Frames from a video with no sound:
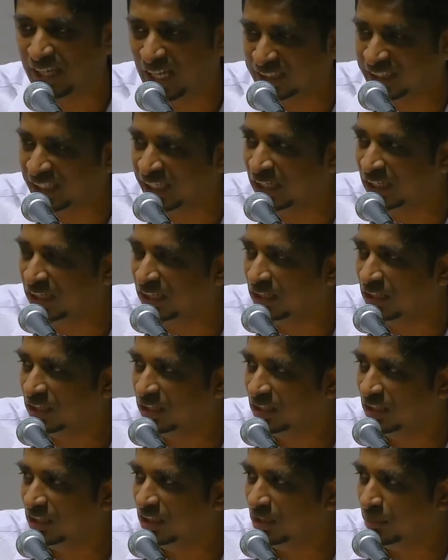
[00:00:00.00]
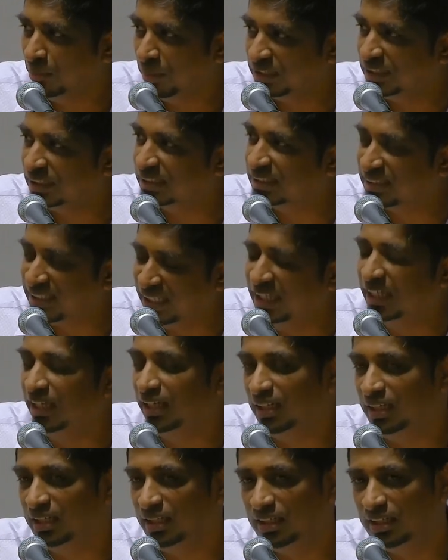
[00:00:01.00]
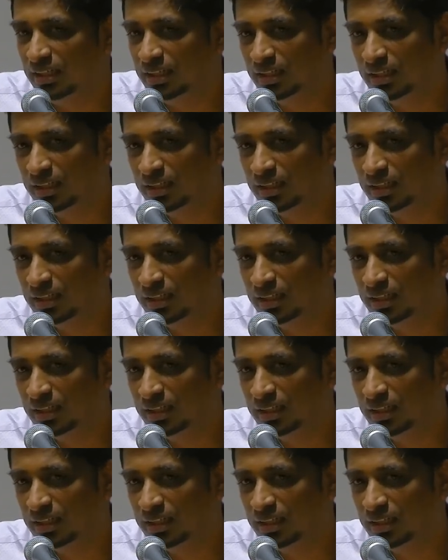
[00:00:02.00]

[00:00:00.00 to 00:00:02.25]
is nothing but the sin.